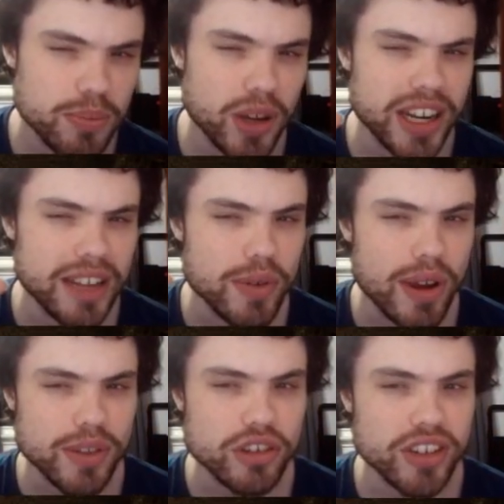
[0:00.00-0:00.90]
but if you
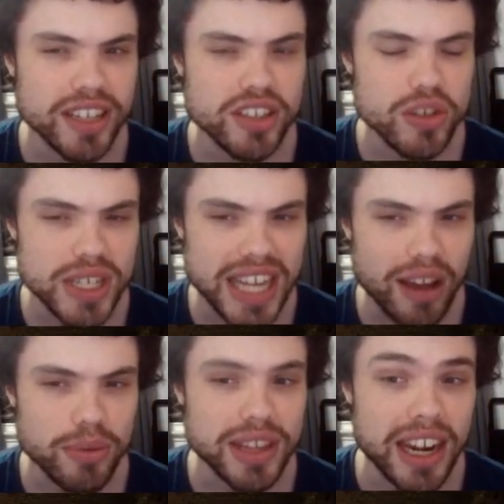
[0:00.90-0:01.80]
have the credits to
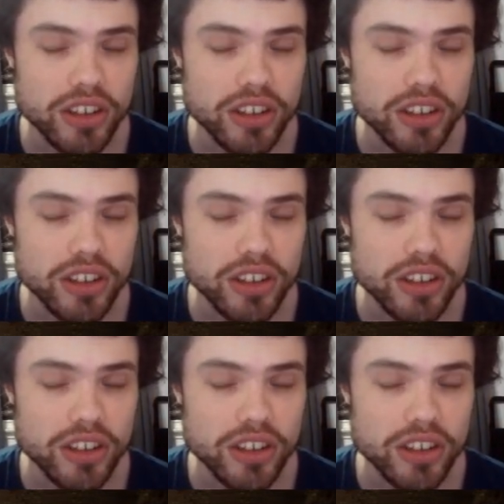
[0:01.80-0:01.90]
attack with that,